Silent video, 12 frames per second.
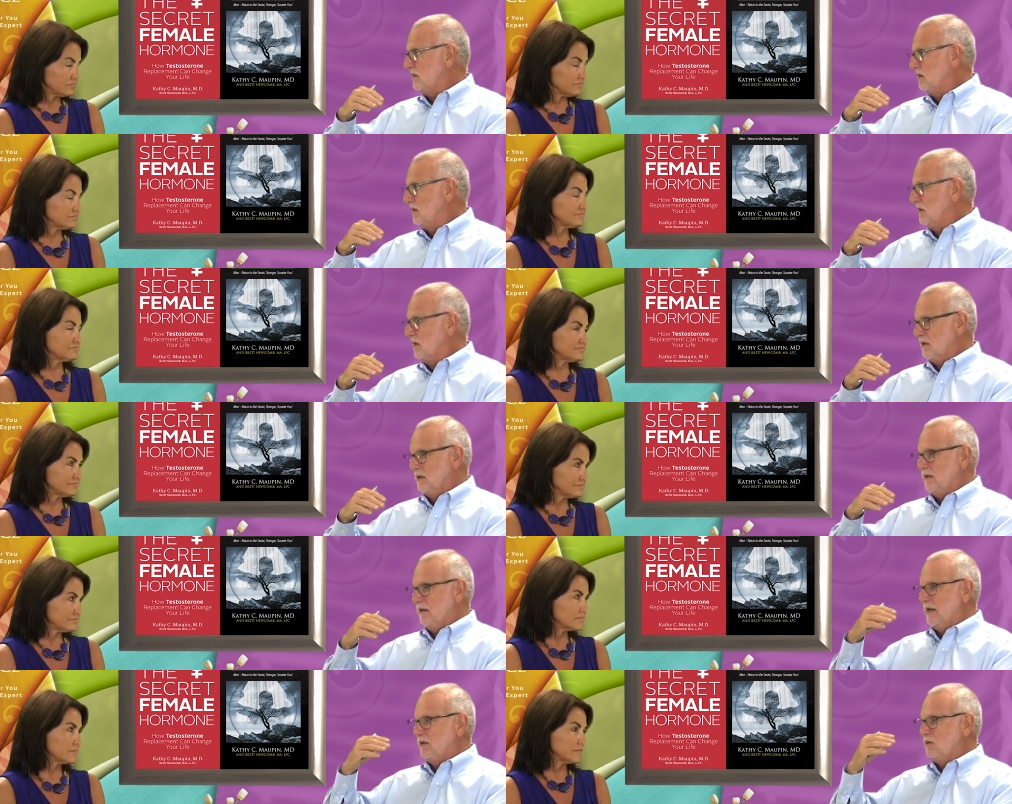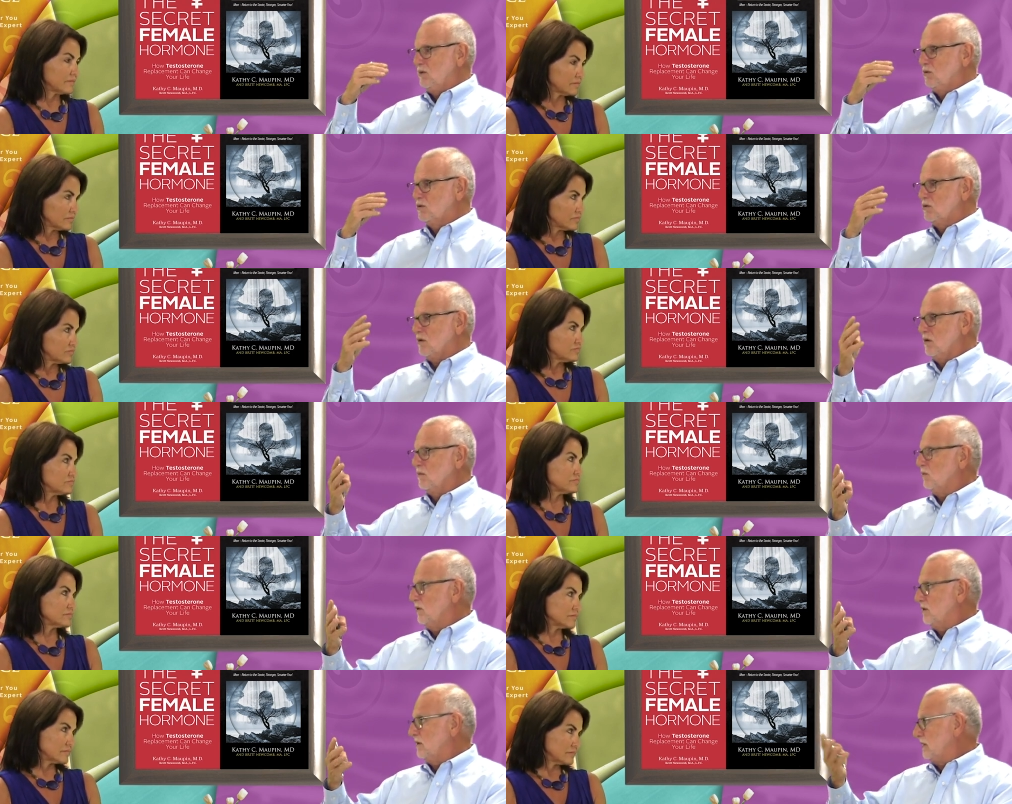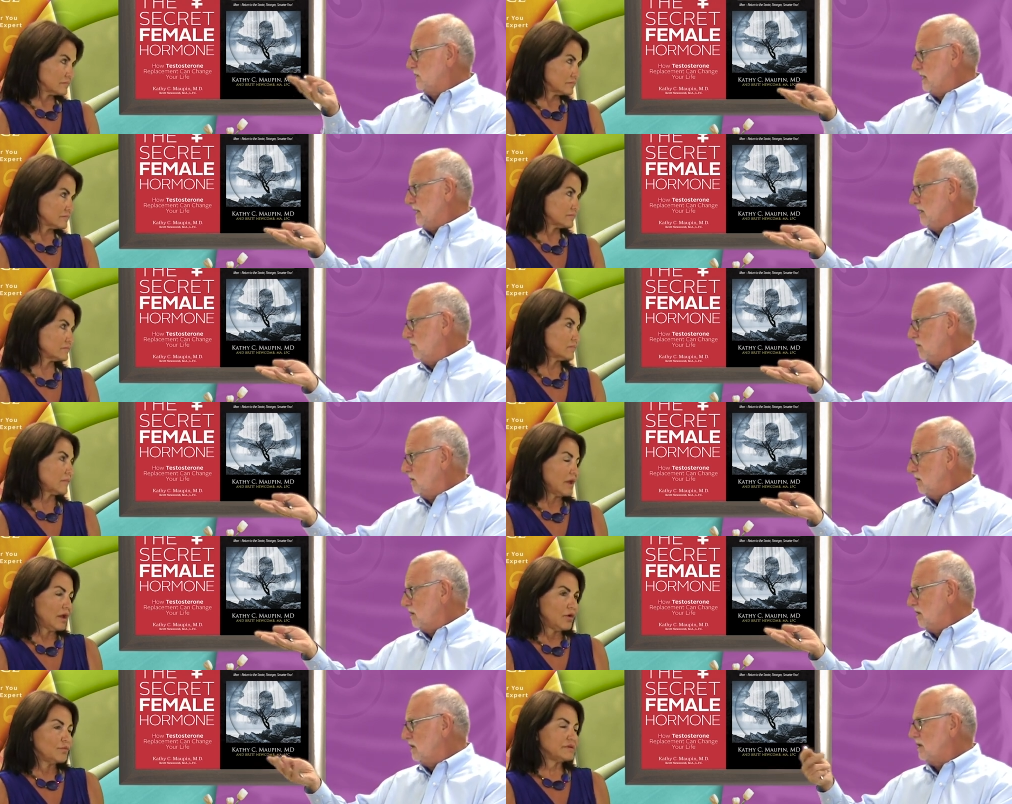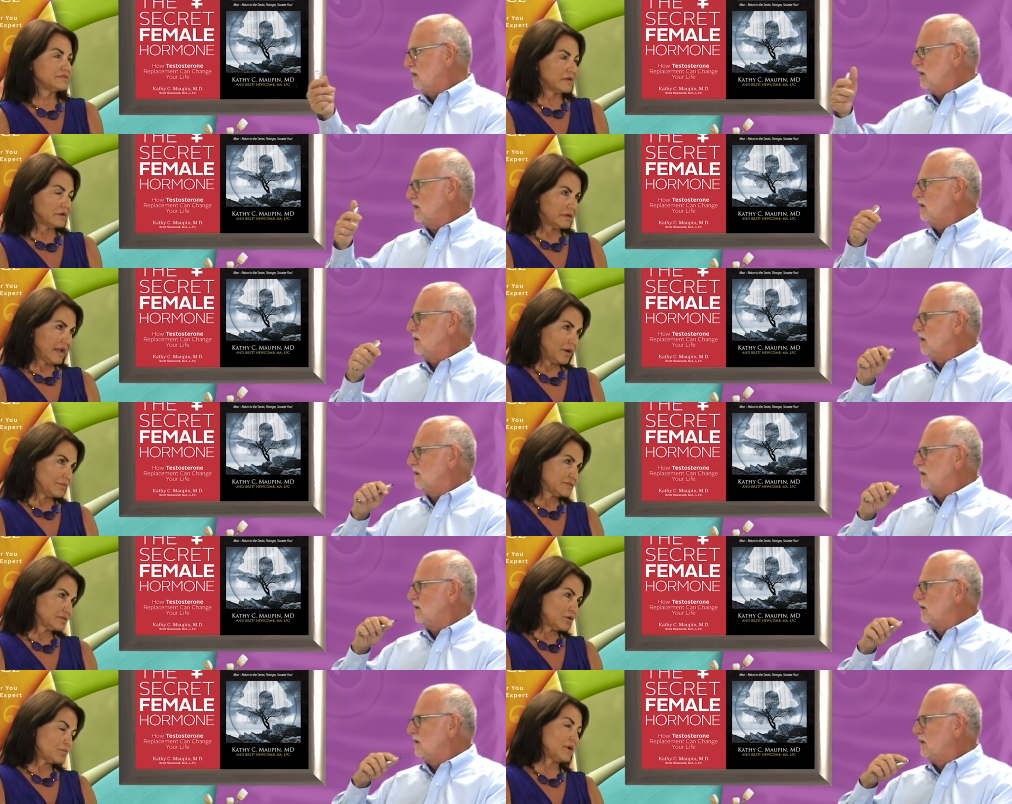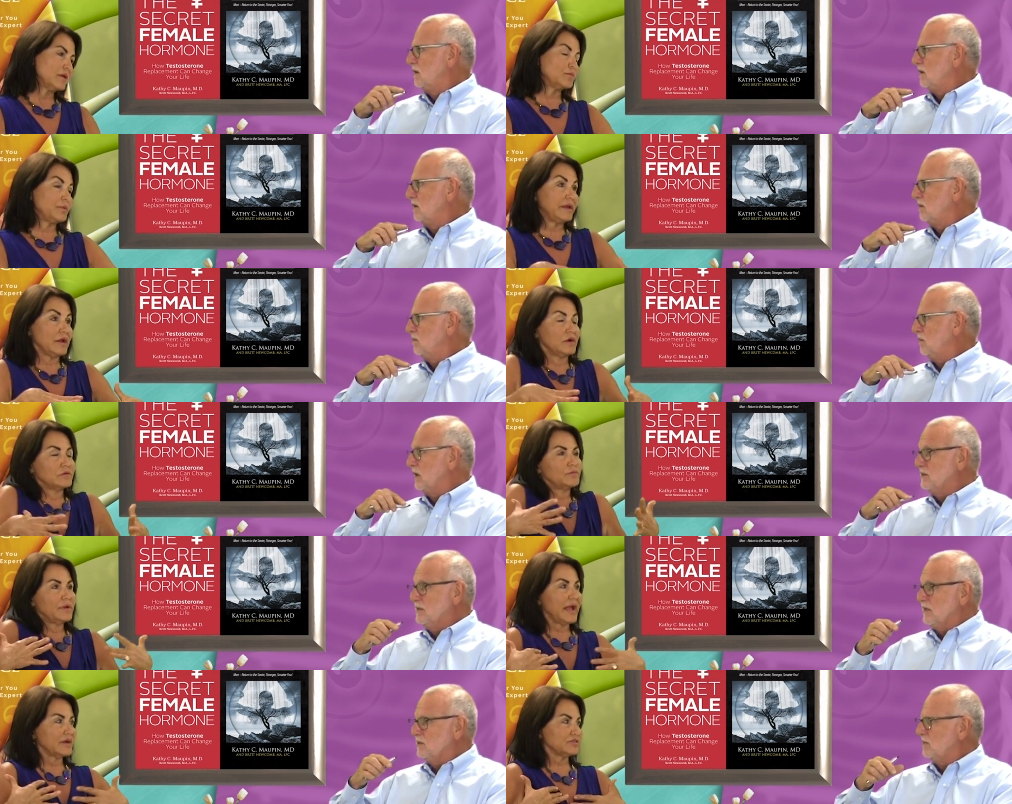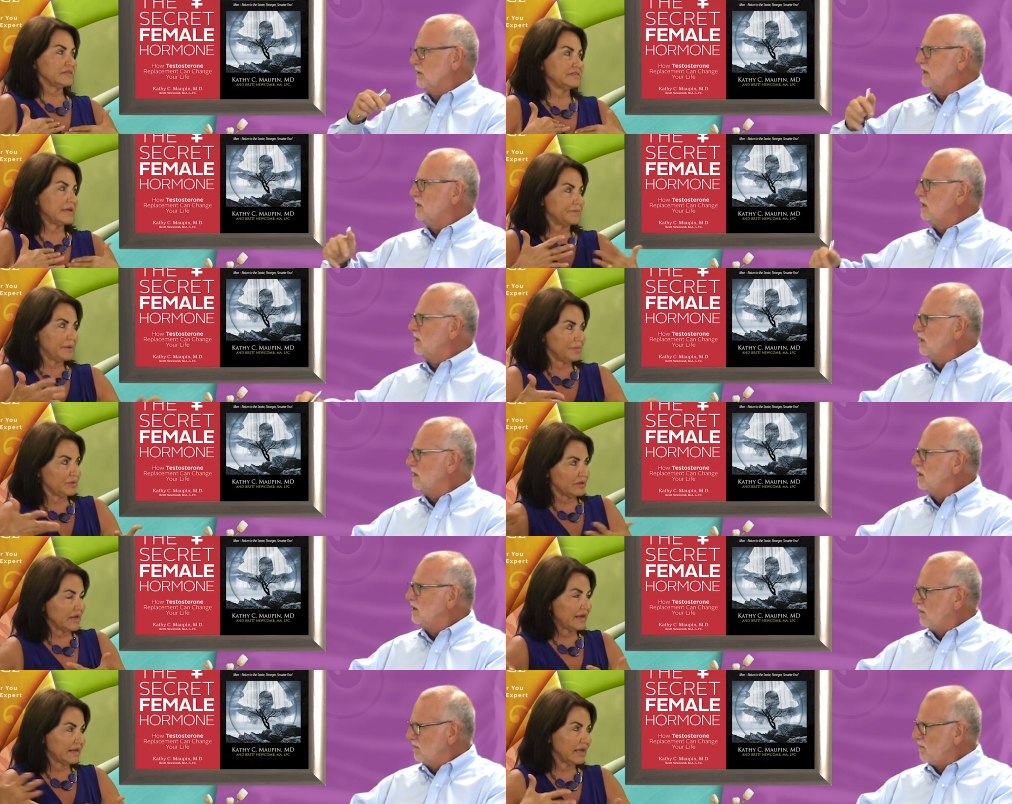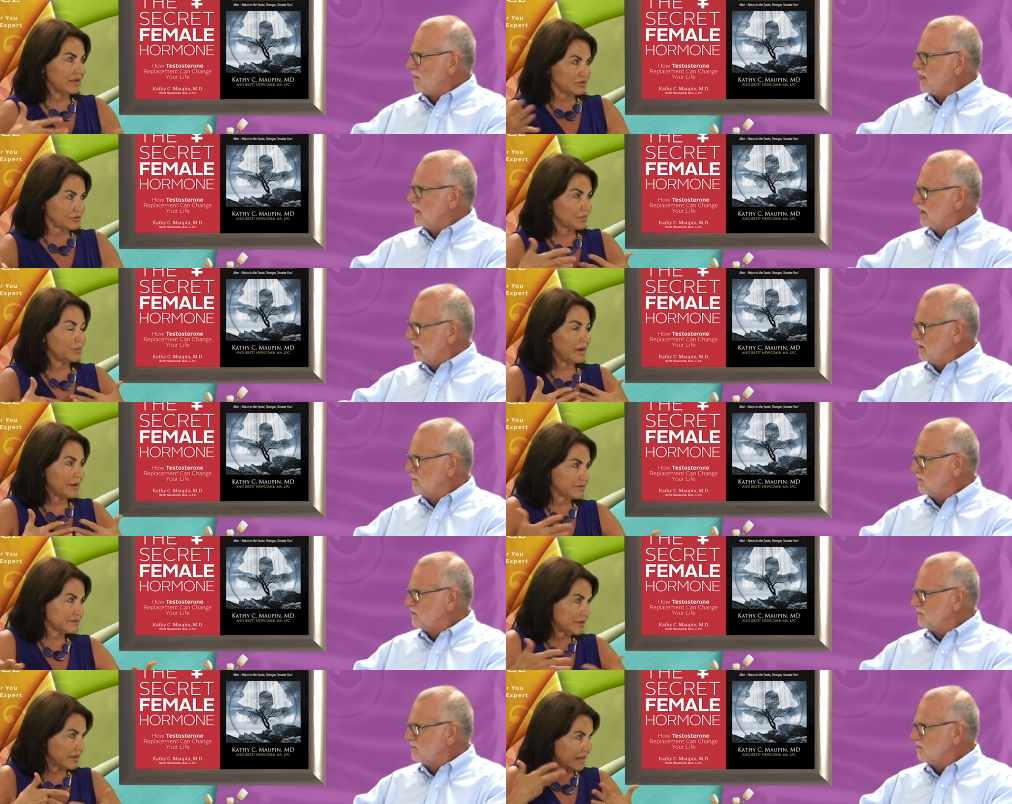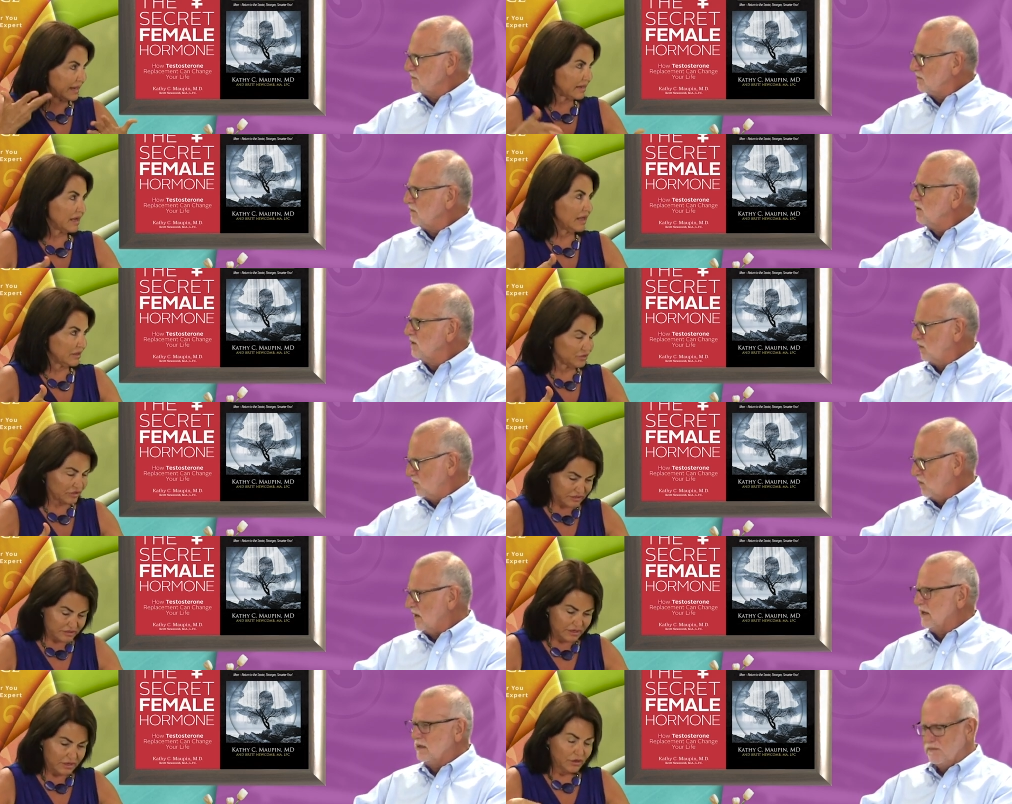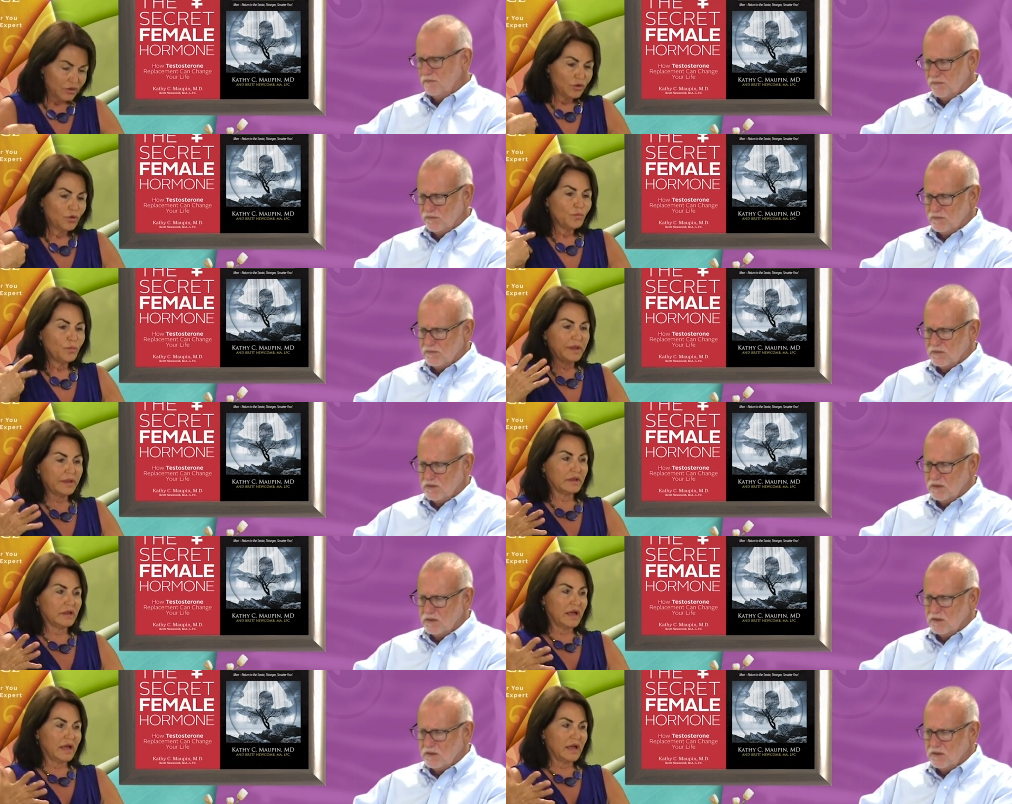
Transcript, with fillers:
Speaker 1: mm-hmm. and and you start with an exam.
Speaker 2: We yeah, we start. Well, we don't. We actually send people to gynecologists. But when I was a gynecologist, right? We